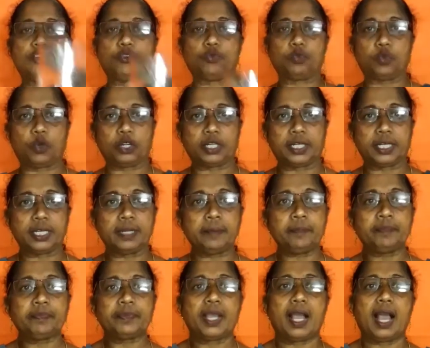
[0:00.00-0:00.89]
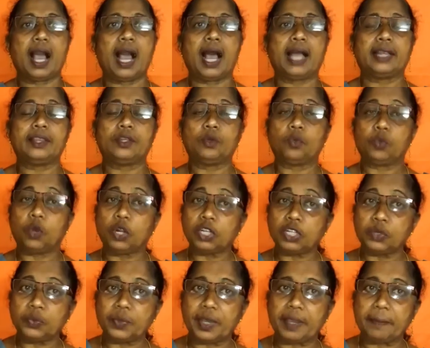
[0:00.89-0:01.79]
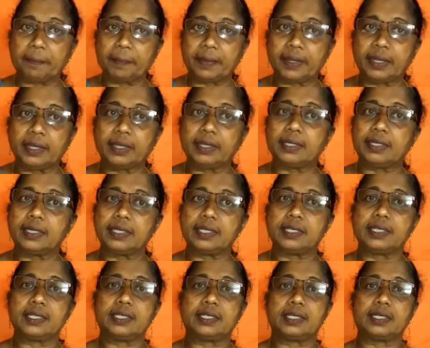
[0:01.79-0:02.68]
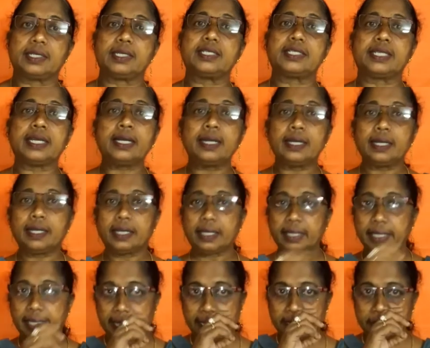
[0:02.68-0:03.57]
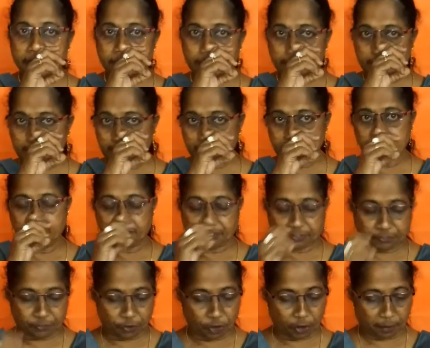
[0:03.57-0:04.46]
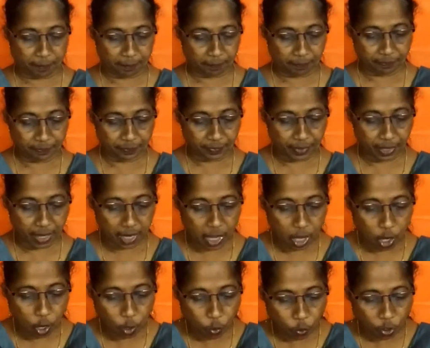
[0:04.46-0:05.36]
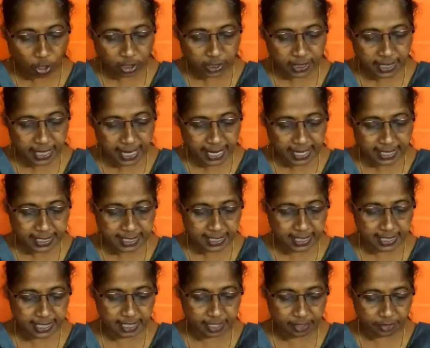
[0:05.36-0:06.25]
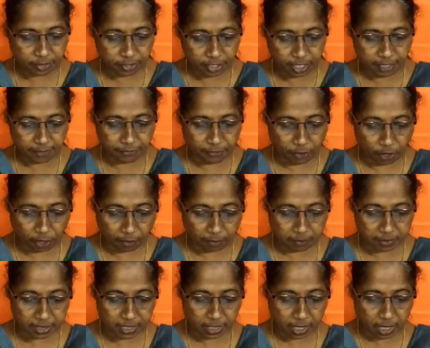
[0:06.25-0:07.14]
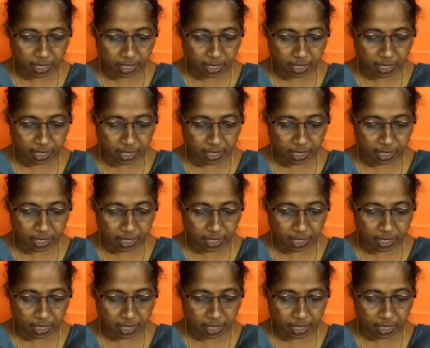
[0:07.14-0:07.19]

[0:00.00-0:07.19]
of water, and the water vapor is the gaseous form. Water exists in three forms: